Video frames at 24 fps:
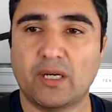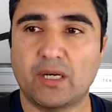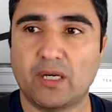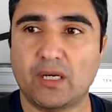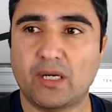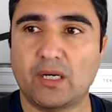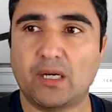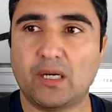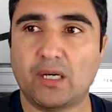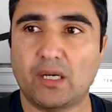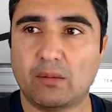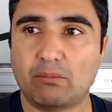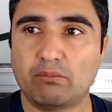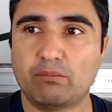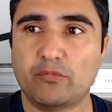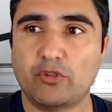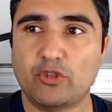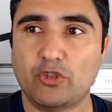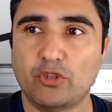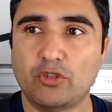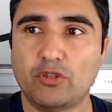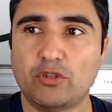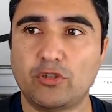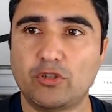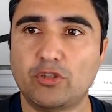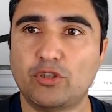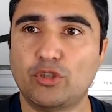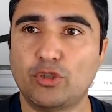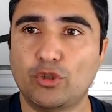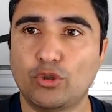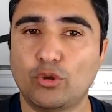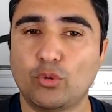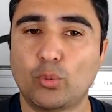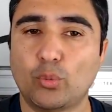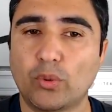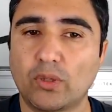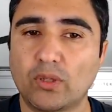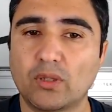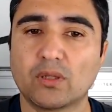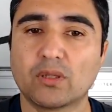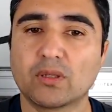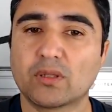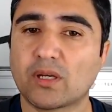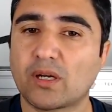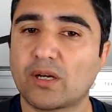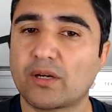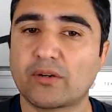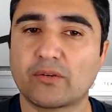you
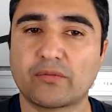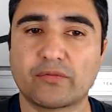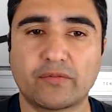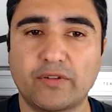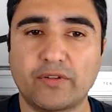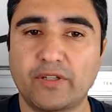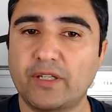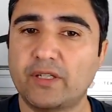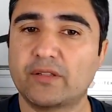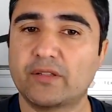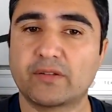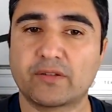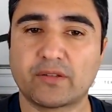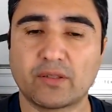will kind of need